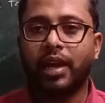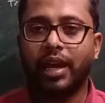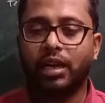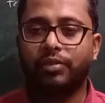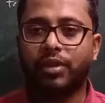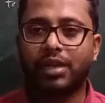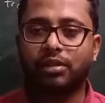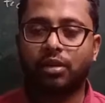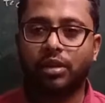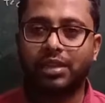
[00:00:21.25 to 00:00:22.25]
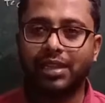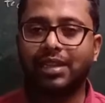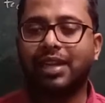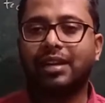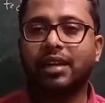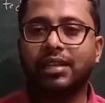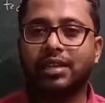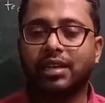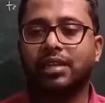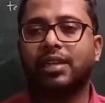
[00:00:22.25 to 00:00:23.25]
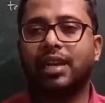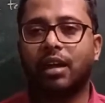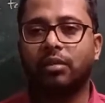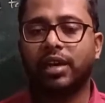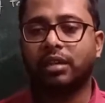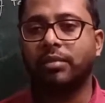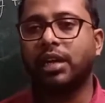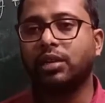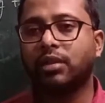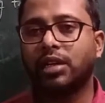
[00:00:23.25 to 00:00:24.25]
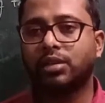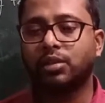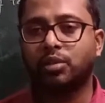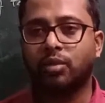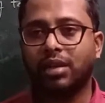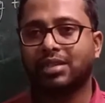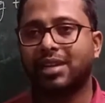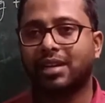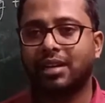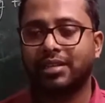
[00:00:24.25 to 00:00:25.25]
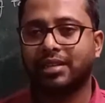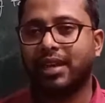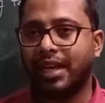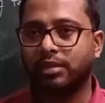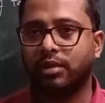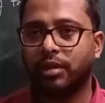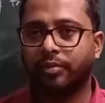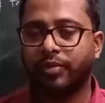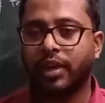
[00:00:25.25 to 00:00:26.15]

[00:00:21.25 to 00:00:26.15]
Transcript: and if you guys have not seen that lesson, then I would recommend you guys to watch that lesson as well.